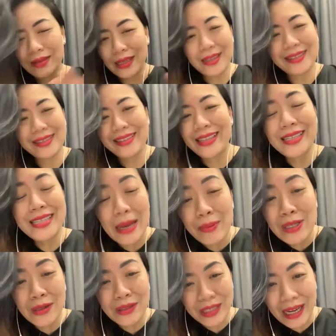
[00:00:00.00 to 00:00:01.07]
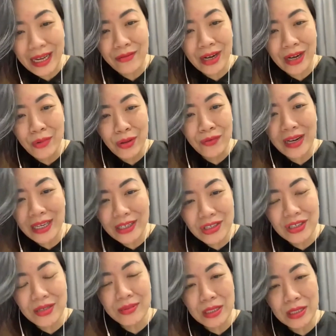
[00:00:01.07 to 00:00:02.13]
this happens all the time, right? With
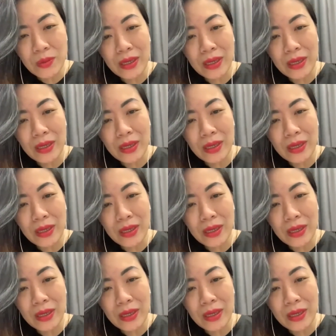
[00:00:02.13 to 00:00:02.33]
relationships as well.